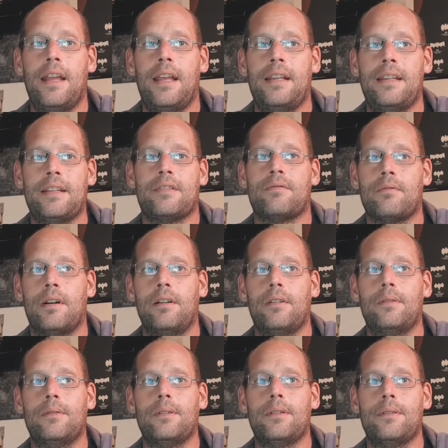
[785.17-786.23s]
in this
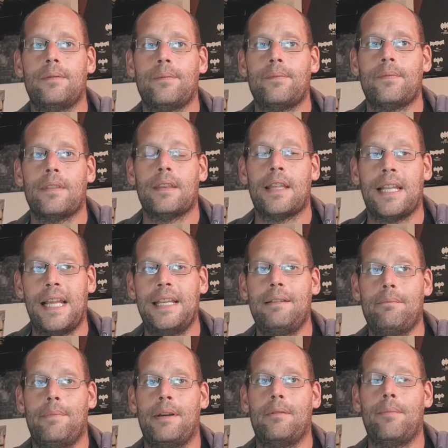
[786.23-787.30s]
role, the
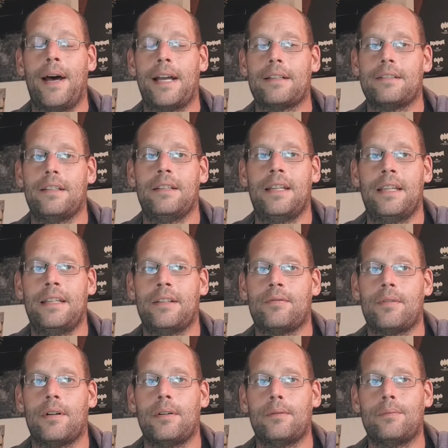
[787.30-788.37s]
late Bill Paxton in this
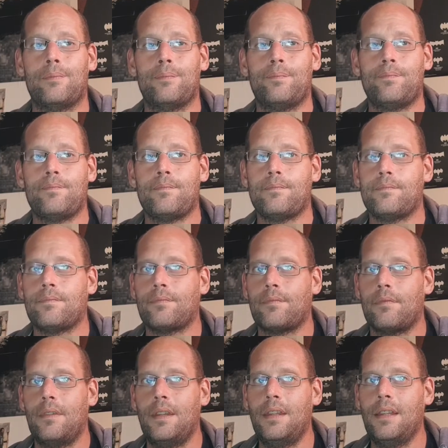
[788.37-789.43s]
role,
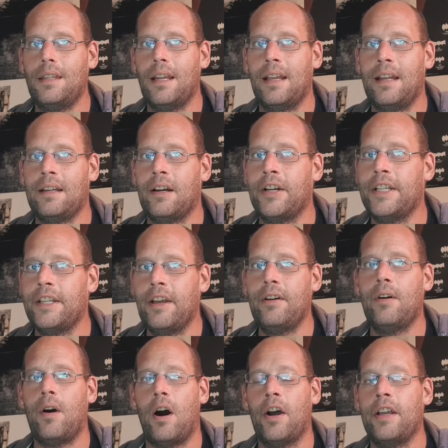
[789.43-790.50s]
and I
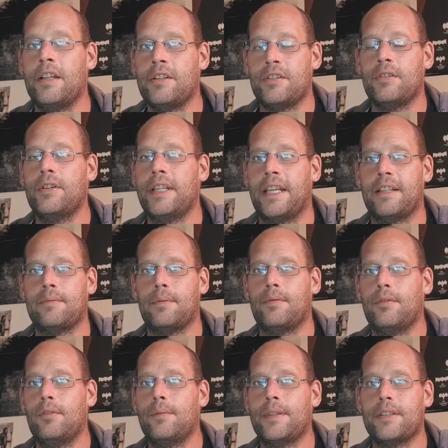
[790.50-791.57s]
know I enjoy his
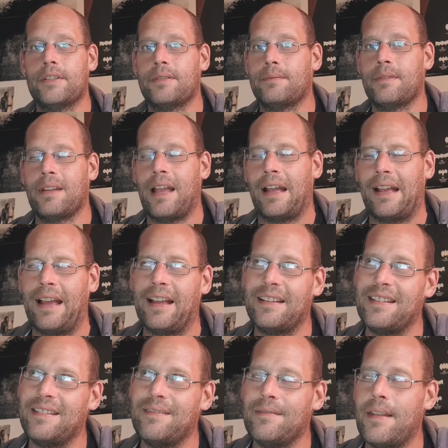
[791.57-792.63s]
performance.
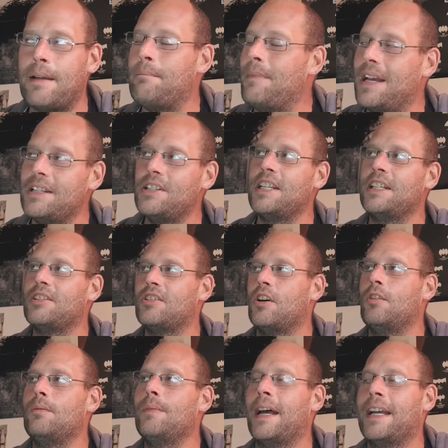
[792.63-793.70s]
Imagining
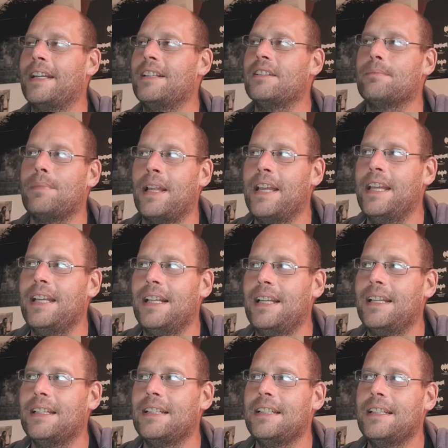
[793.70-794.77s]
Tom Hanks playing
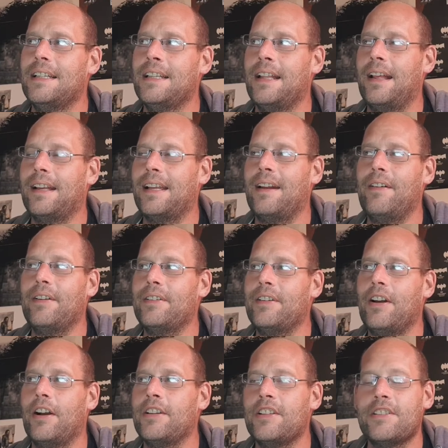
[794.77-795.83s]
that that
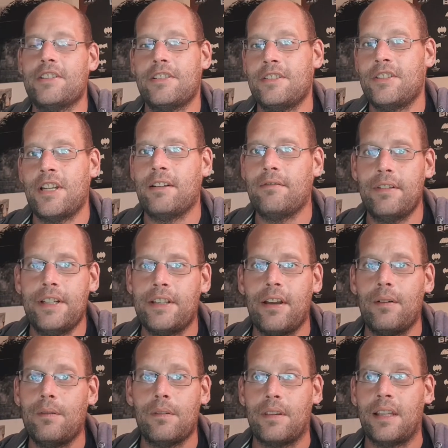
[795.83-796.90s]
character, I just generally
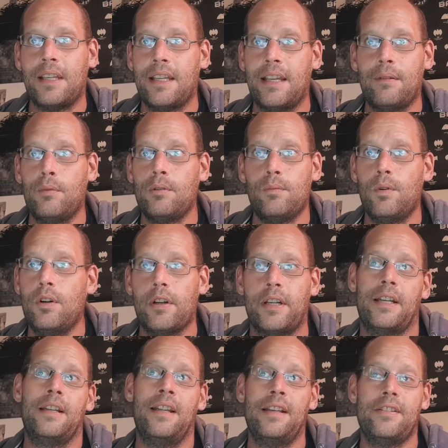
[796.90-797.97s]
don't think it would
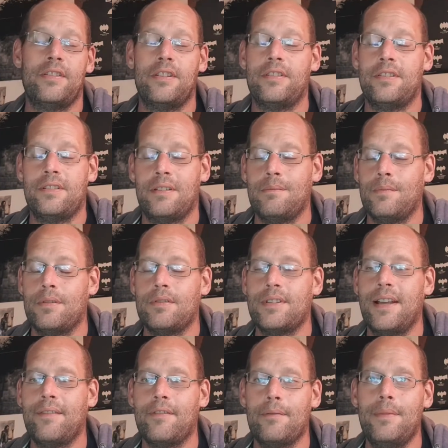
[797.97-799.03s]
work, and that's as simple as
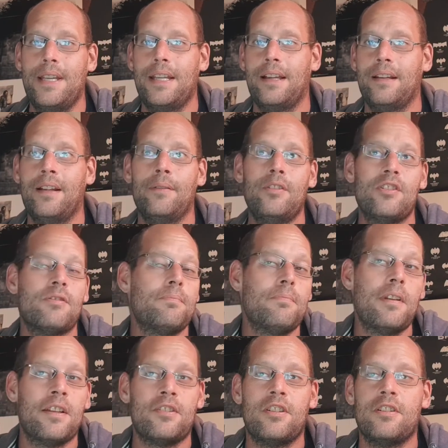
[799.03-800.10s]
that for me. And I'm just
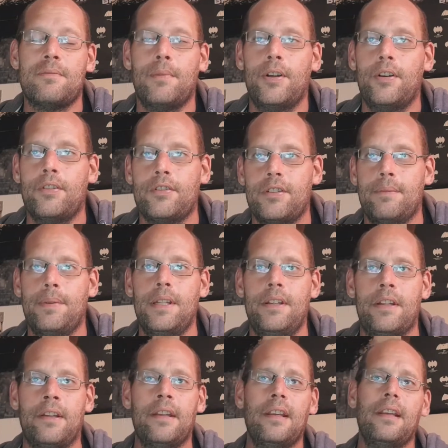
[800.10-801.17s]
it's just my honest
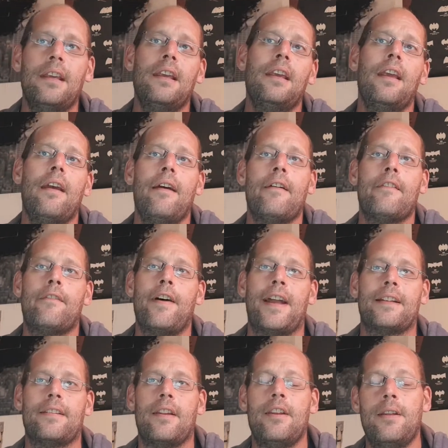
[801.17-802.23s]
opinion.
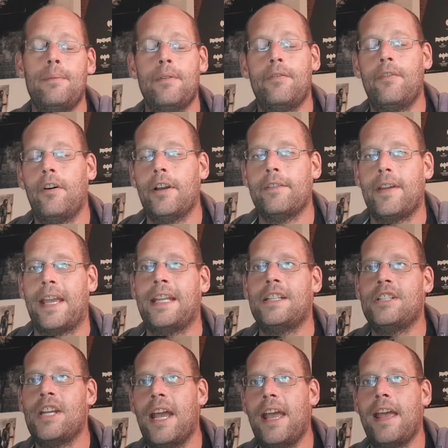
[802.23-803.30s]
Fact number five: a
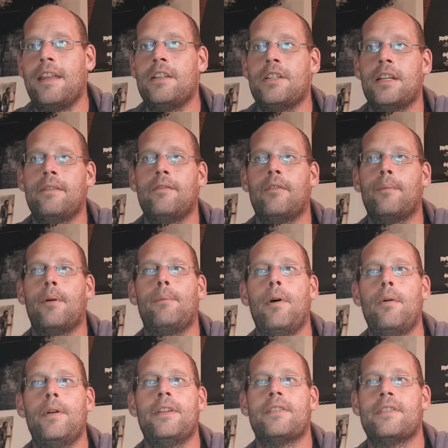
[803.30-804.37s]
jet engine from a
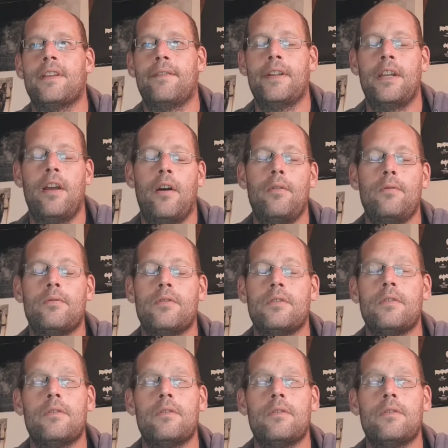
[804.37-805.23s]
Boeing 707